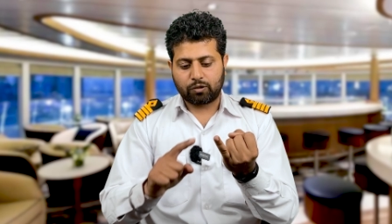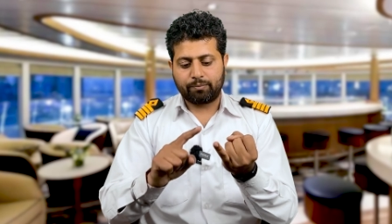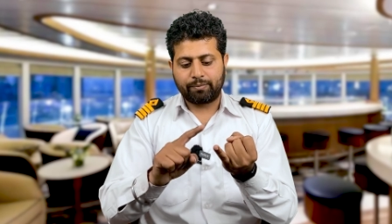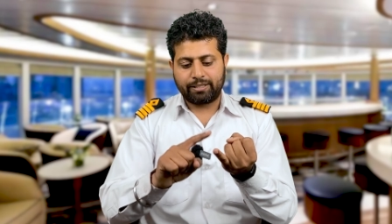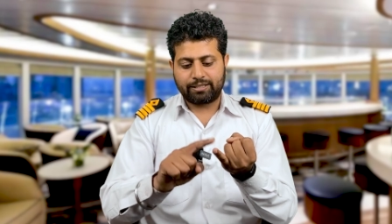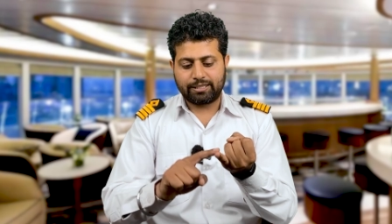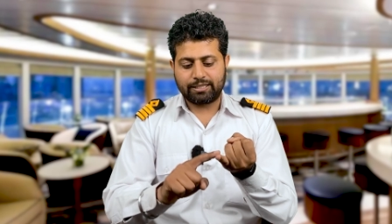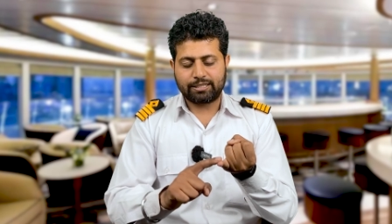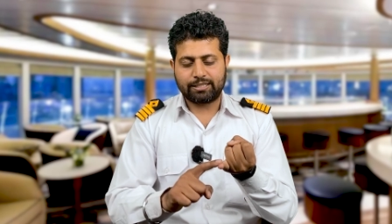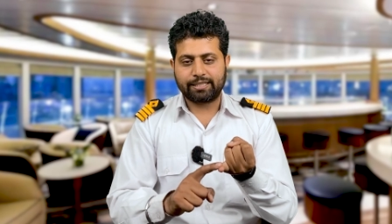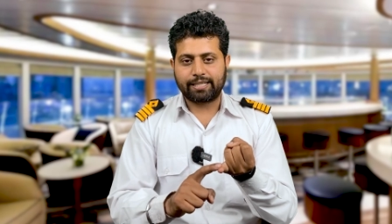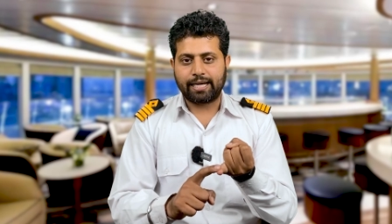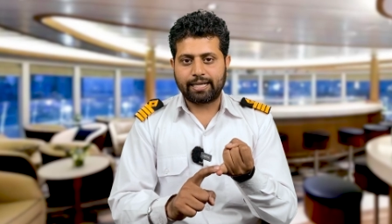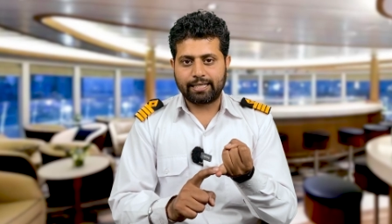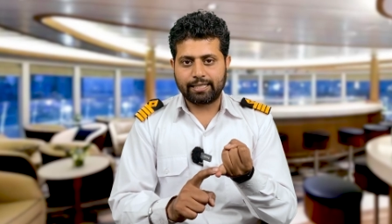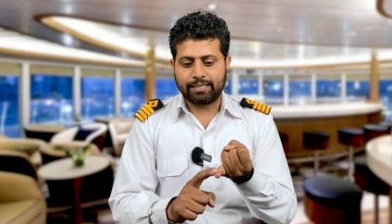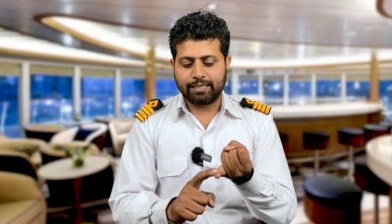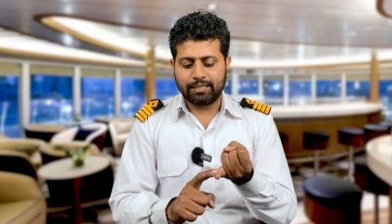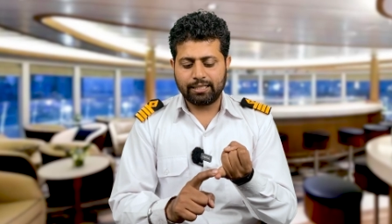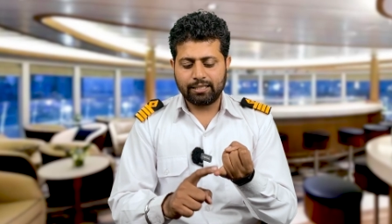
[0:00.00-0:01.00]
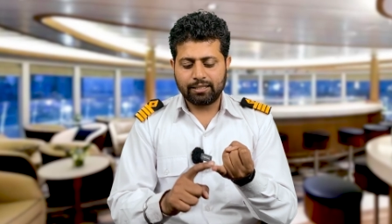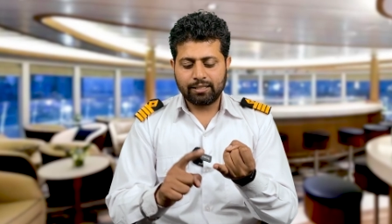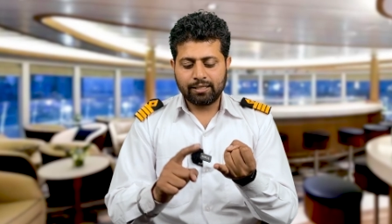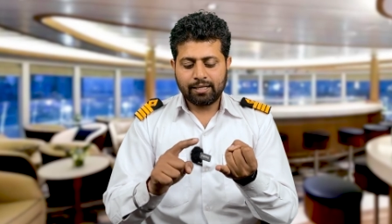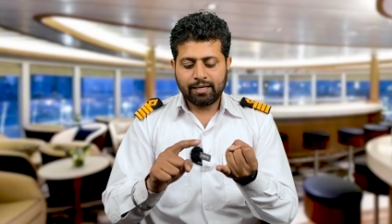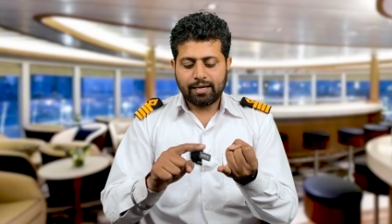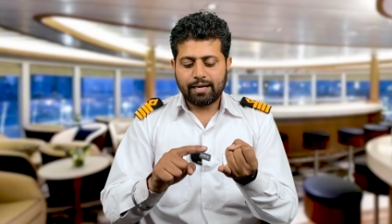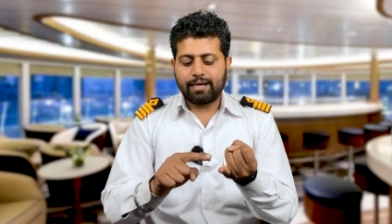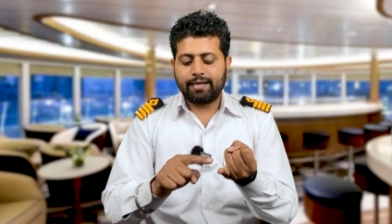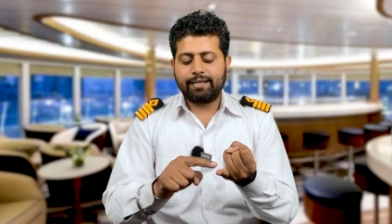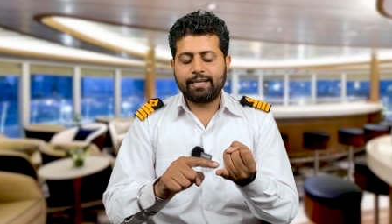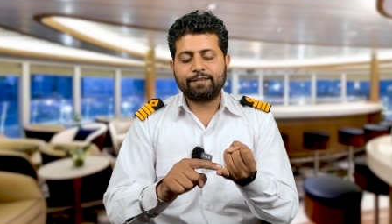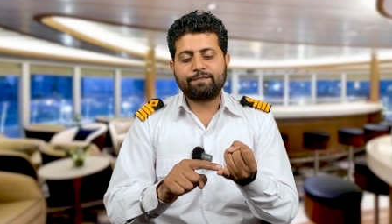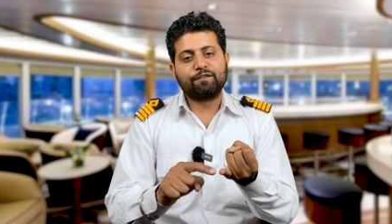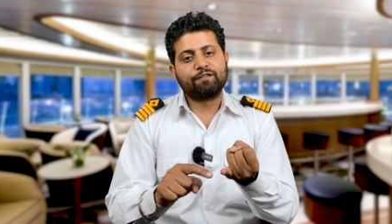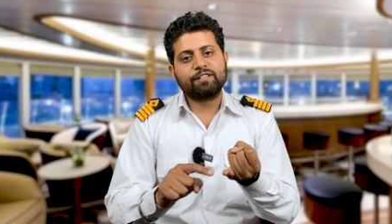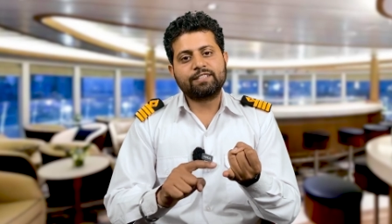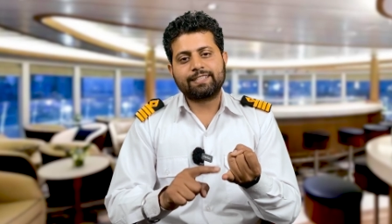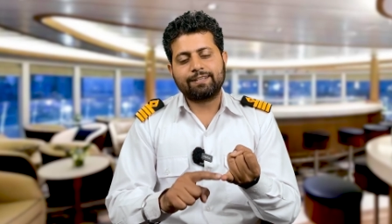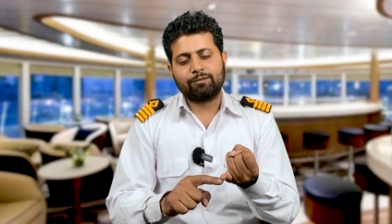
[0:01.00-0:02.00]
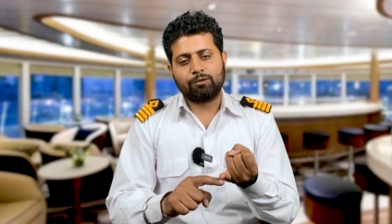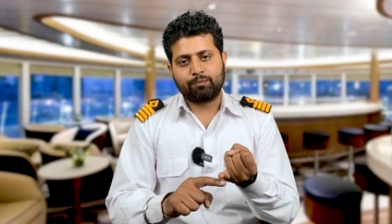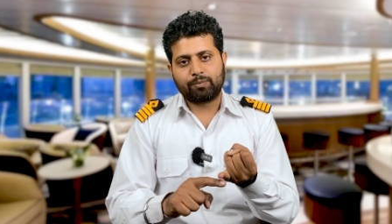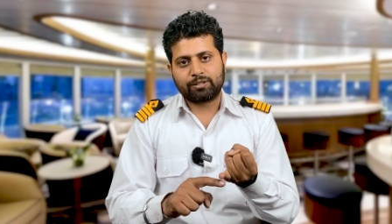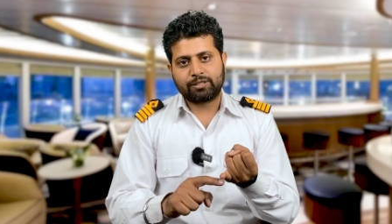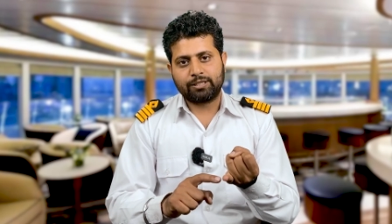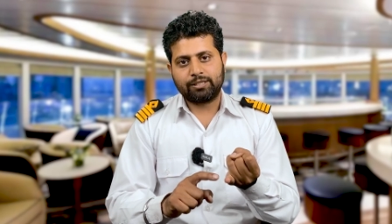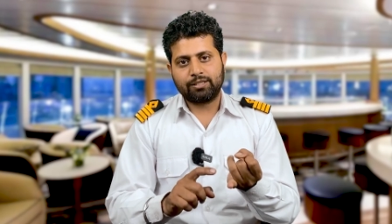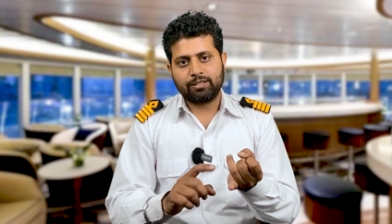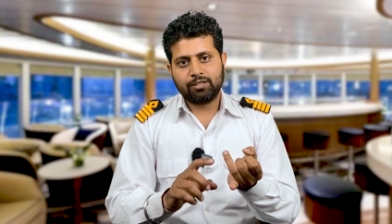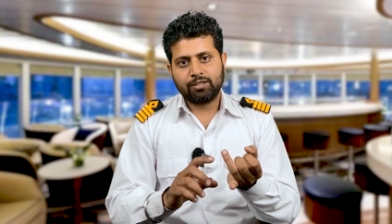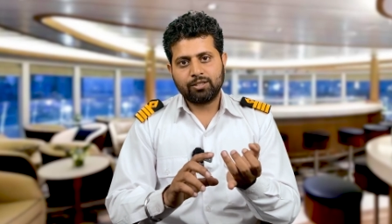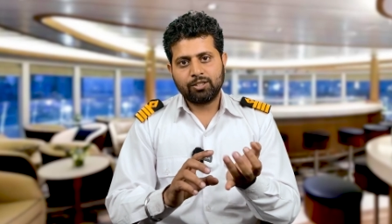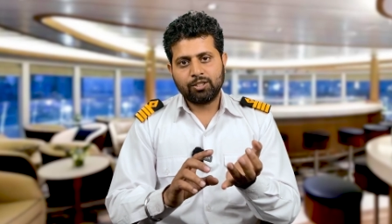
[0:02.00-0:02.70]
from SST category and he had 57%.